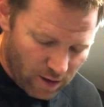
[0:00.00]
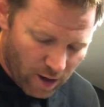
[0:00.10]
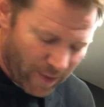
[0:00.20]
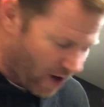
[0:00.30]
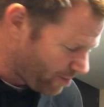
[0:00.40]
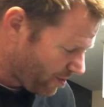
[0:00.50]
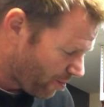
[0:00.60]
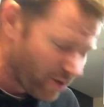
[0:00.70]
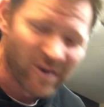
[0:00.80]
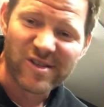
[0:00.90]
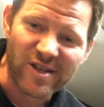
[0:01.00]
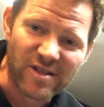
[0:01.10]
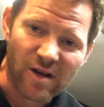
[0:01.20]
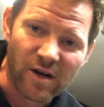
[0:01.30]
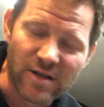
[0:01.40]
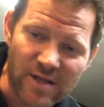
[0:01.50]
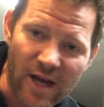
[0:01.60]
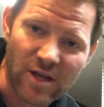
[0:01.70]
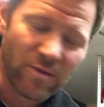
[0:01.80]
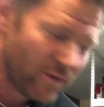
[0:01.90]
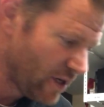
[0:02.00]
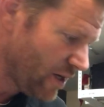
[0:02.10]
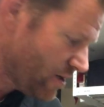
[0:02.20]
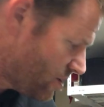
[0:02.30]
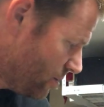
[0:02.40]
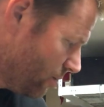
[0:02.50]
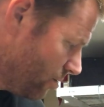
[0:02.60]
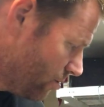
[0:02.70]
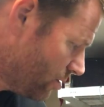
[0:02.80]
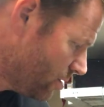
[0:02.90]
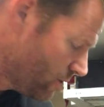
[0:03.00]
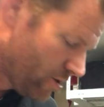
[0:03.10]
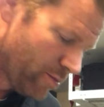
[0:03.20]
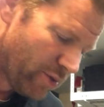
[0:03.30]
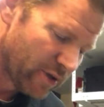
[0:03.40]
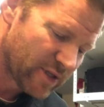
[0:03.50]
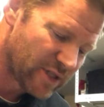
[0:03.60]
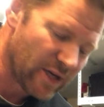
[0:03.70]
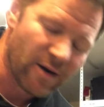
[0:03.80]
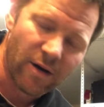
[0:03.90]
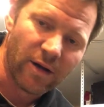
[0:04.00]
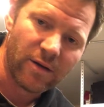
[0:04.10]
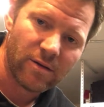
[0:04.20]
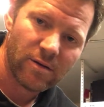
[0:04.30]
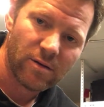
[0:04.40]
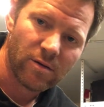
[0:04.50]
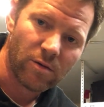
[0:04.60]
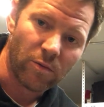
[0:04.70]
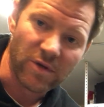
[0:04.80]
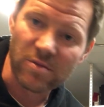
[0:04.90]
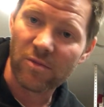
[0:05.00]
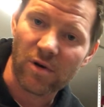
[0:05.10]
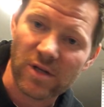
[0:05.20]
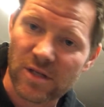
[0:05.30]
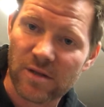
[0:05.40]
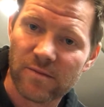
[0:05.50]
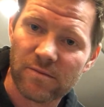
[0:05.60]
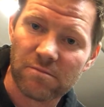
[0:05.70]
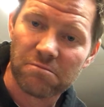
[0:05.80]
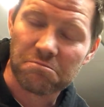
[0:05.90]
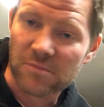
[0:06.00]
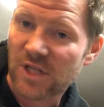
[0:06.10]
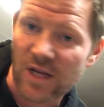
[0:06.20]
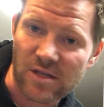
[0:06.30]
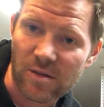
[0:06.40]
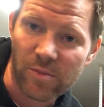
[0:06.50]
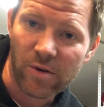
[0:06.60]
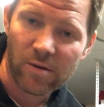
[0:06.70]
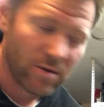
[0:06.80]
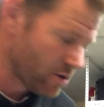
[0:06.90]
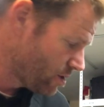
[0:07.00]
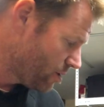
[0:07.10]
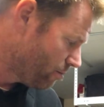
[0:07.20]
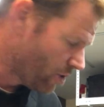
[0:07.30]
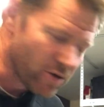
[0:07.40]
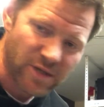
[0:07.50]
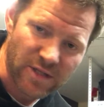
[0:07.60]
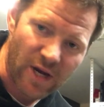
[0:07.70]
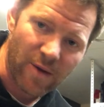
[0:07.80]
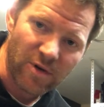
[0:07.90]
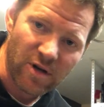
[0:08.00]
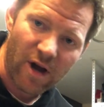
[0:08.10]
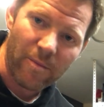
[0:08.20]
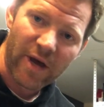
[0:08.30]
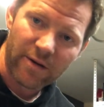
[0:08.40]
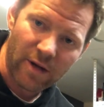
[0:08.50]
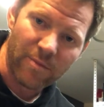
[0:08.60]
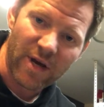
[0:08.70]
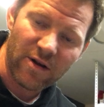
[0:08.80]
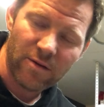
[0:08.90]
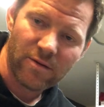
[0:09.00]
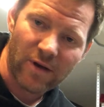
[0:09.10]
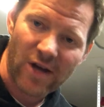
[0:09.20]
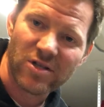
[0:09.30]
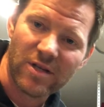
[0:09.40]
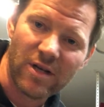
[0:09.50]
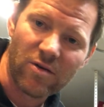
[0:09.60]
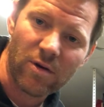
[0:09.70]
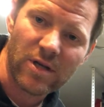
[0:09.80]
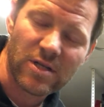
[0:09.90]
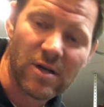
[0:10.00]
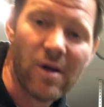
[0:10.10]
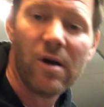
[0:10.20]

about people putting seats on is that you need to put the seat on with some grease. It's that simple. Most of the time when you got metal on metal, you actually need grease.